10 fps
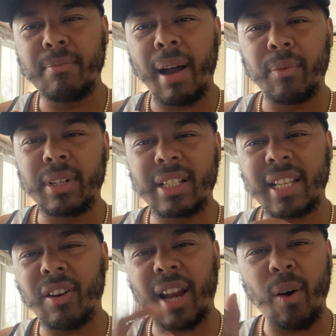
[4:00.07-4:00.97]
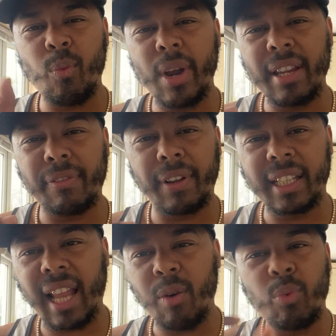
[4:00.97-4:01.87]
you might want to say or that weird
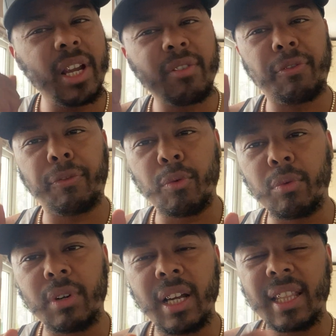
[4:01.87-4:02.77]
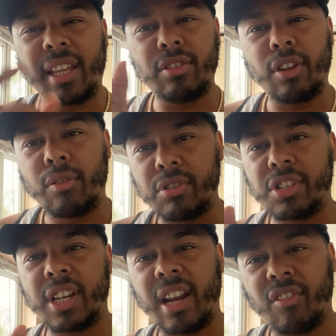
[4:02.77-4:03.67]
thing, that weird thought that you don't
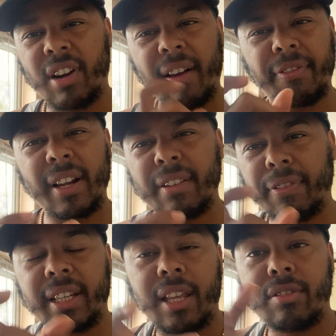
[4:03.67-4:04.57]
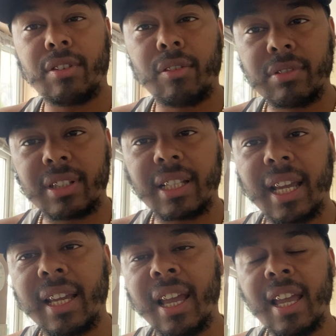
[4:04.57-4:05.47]
share or that funny thing that you don't
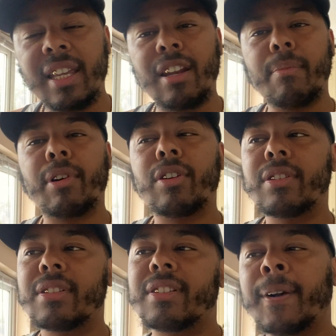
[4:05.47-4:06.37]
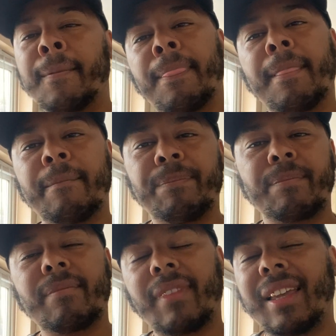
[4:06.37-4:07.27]
say, you know, because
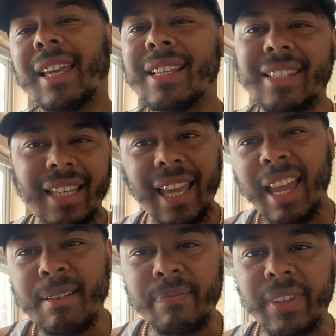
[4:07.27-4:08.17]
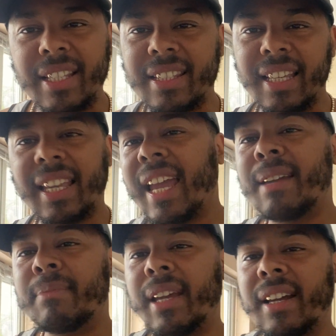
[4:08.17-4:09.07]
it's the game. It's the
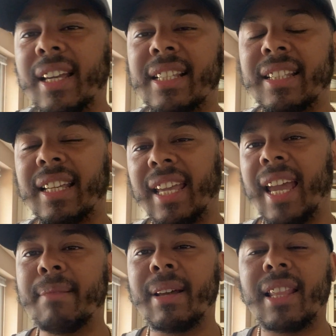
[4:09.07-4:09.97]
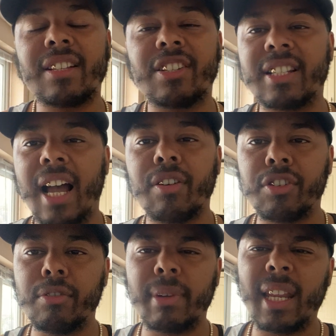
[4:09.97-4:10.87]
game, yeah? It's the game. And that's just how
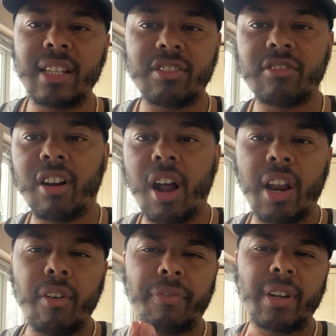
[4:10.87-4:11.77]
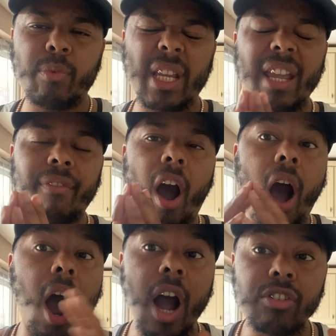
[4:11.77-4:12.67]
human nature are. I don't think we give a
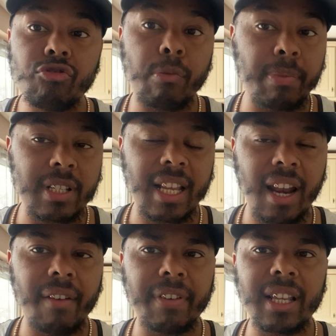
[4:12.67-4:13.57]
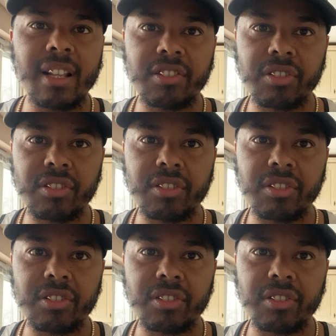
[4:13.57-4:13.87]
100%. I think